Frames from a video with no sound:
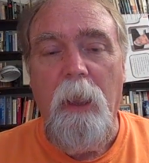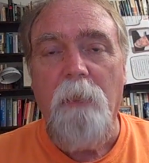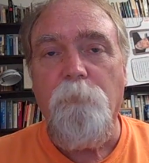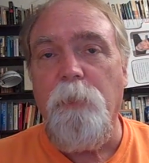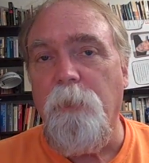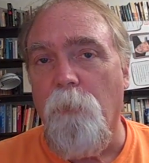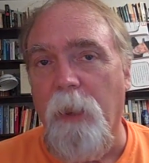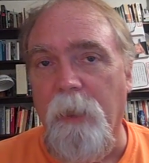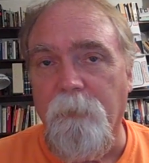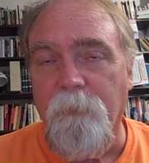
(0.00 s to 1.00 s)
Every
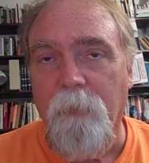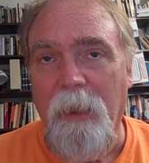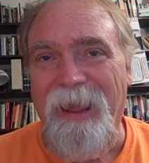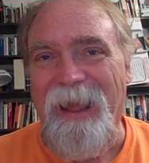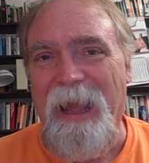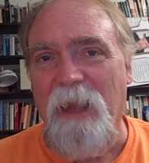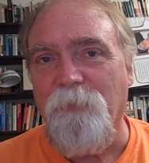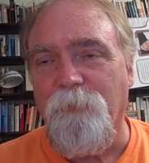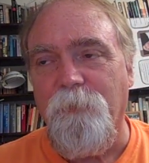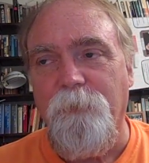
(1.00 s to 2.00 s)
grant
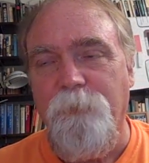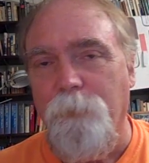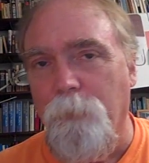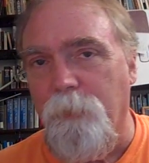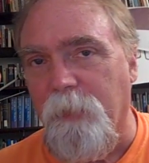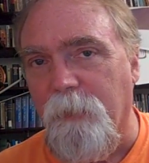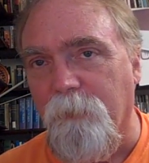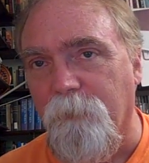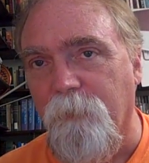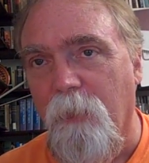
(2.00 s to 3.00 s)
has to do
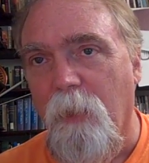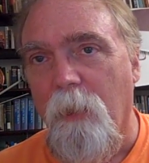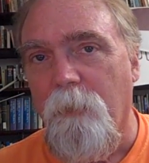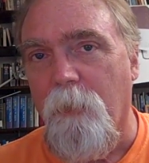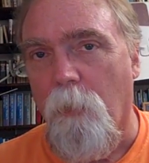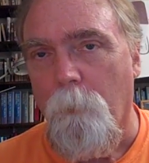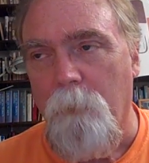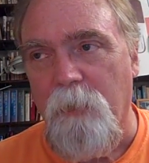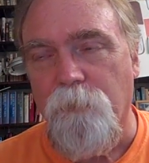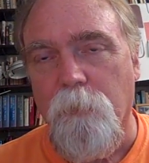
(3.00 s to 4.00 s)
things that are
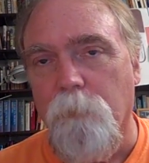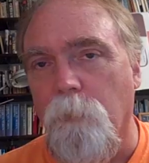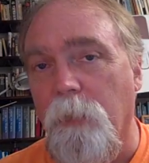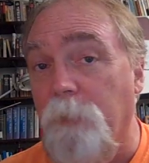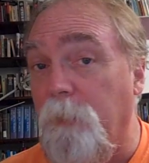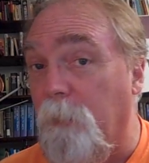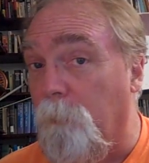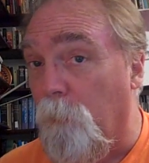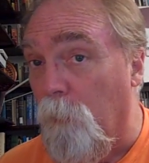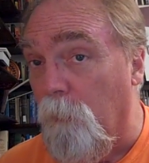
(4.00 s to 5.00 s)
measurable and you
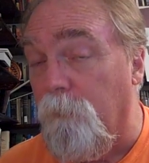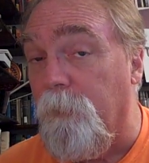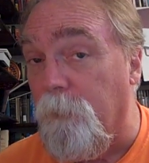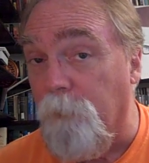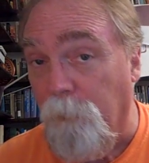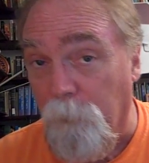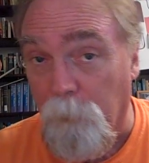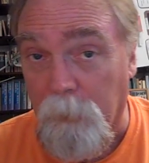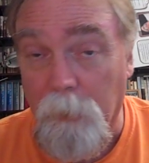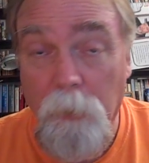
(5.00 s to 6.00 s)
can prove that you're
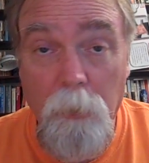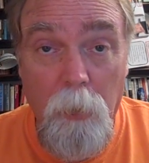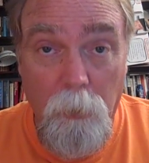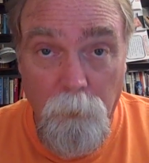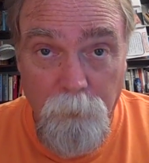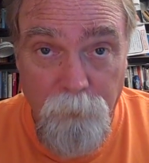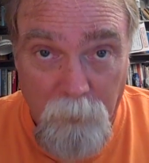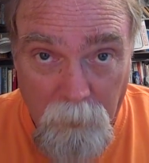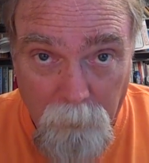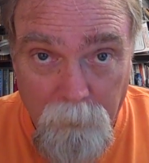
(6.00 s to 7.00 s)
doing a good
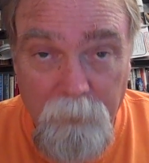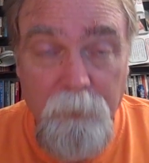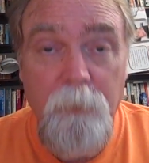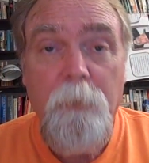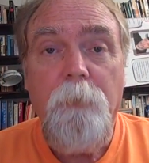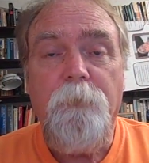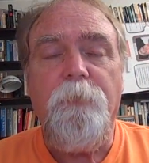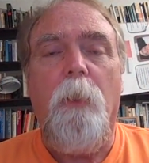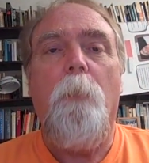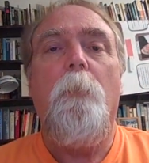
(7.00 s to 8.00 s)
job.
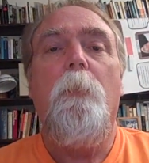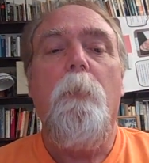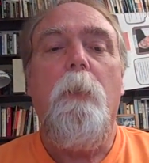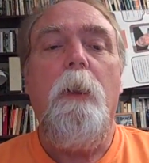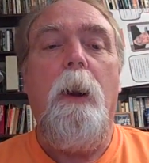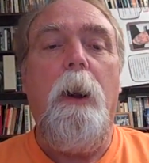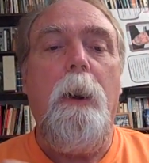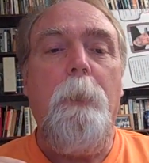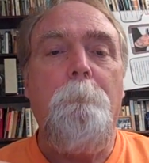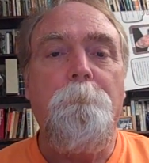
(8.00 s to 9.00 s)
So,
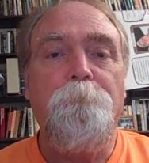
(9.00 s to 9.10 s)
a